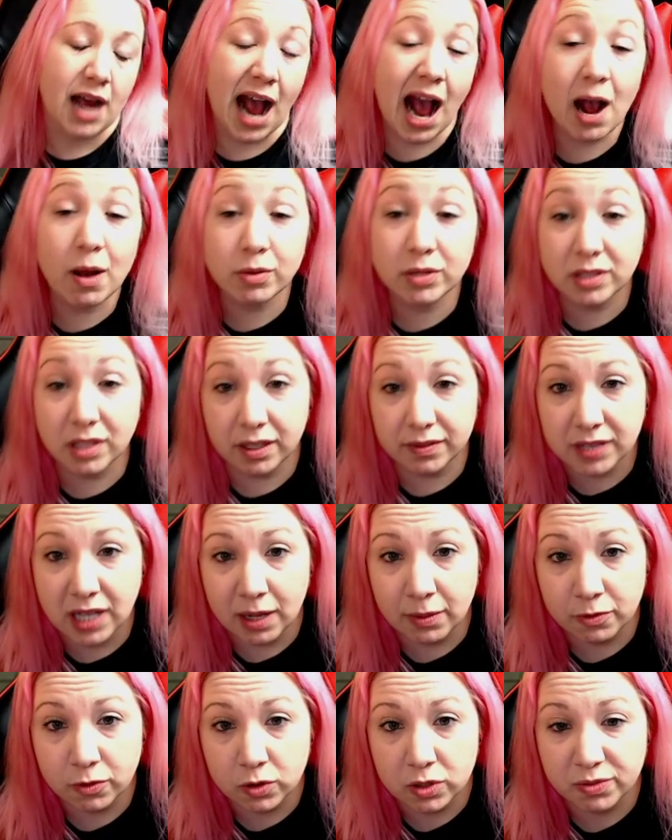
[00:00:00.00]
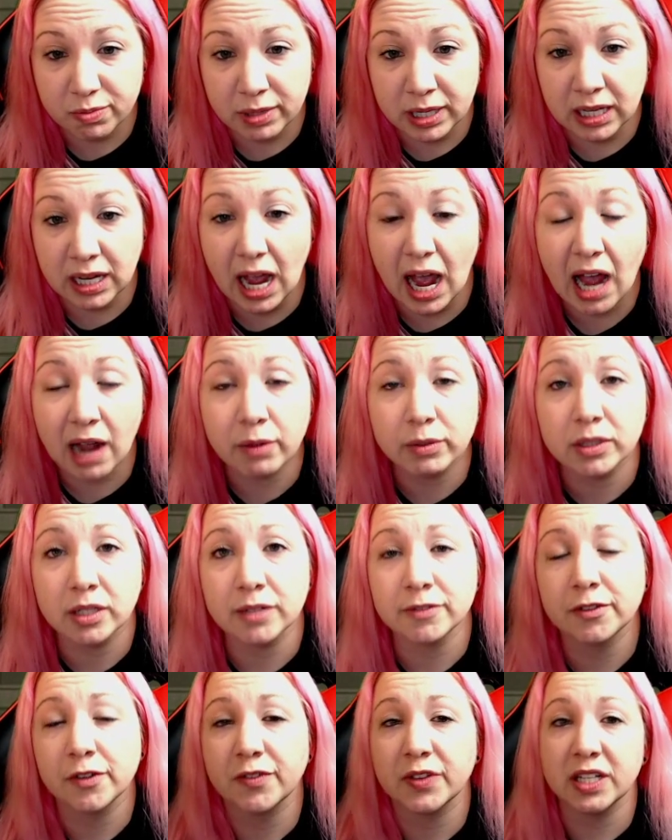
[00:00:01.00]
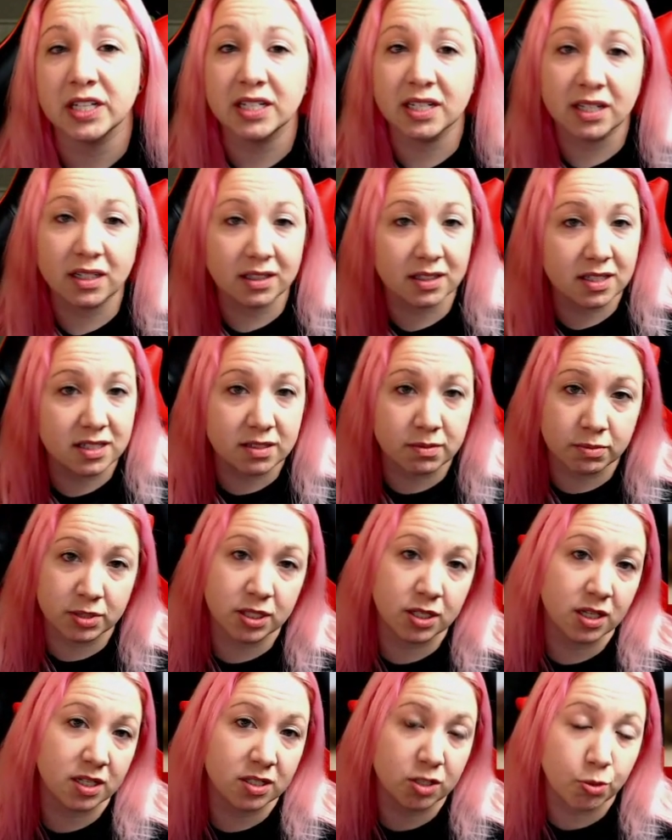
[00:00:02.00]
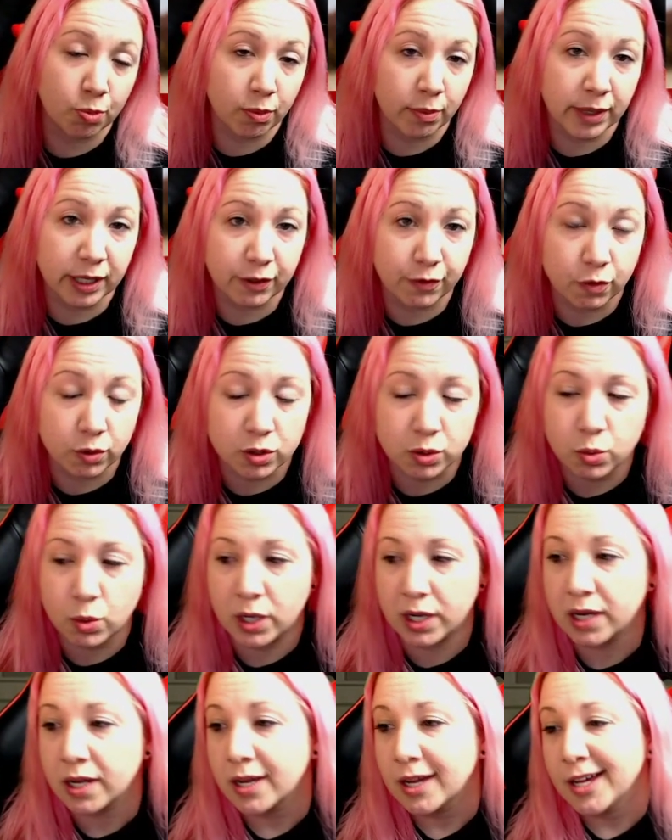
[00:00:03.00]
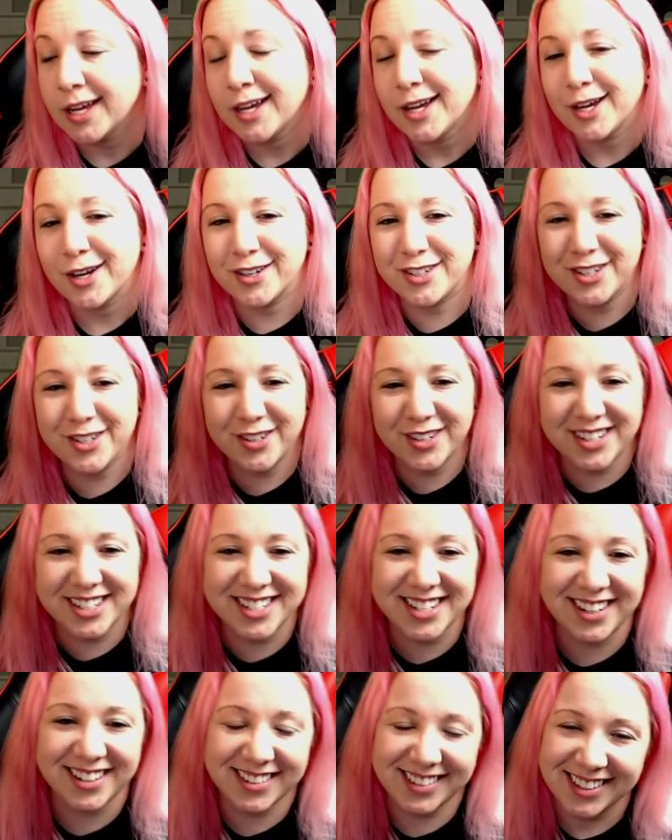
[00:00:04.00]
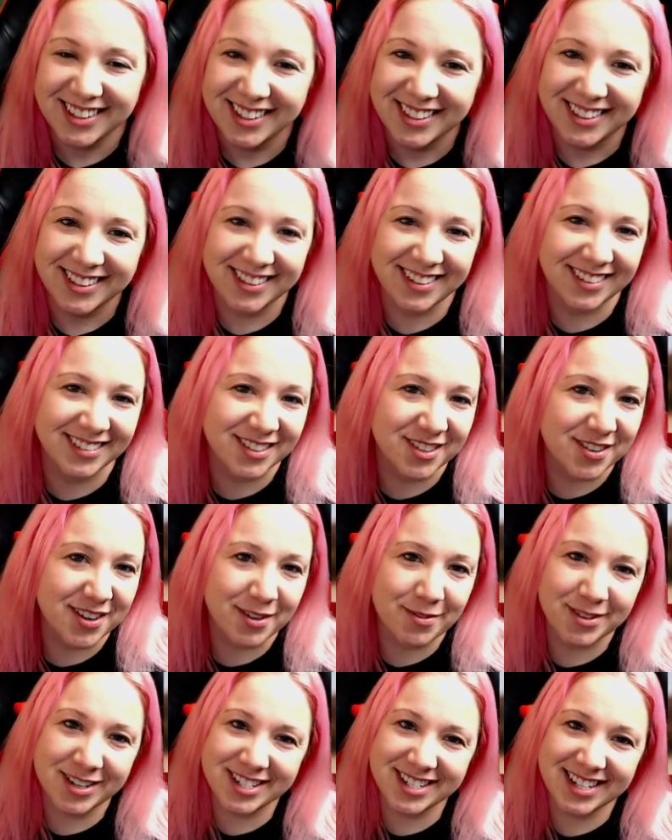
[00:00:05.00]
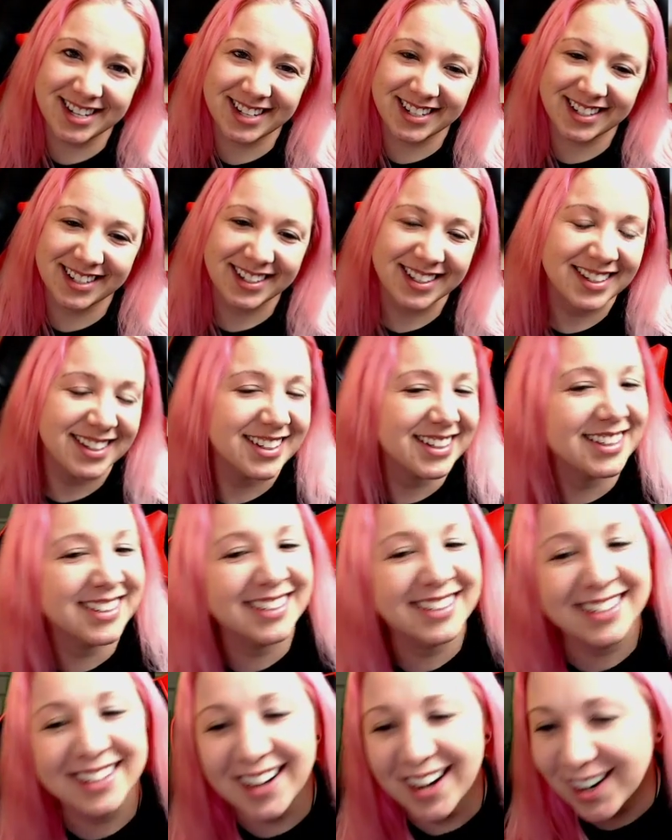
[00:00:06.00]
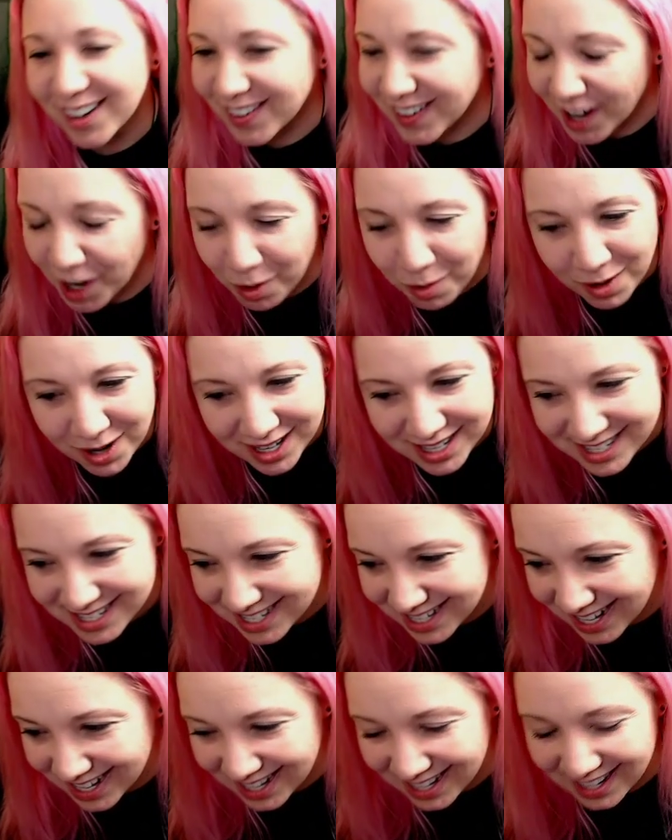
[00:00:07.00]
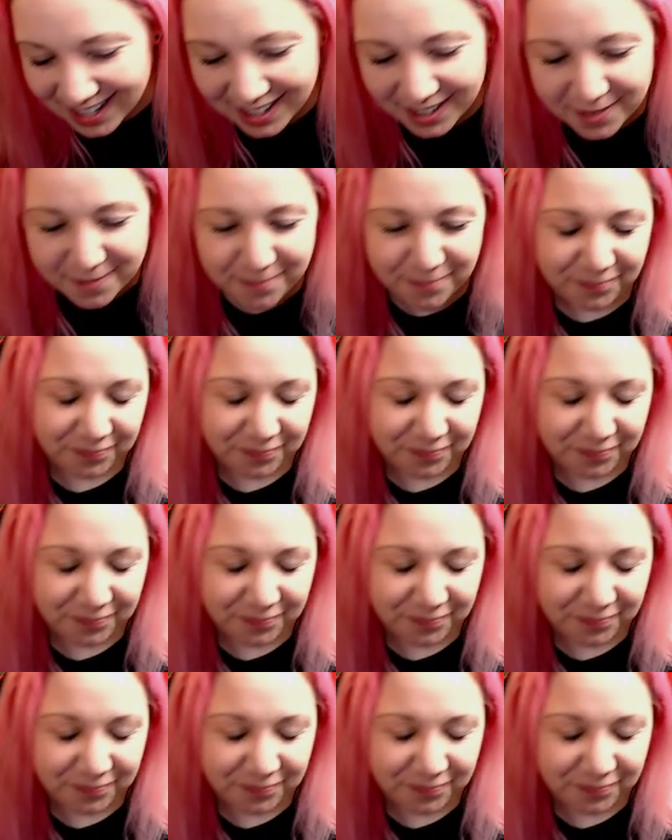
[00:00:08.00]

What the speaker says: I would love Time Force Pink. I would love if they did at least a Super Mega Force one or two, because y'all know I want Gia. You know I want Gia.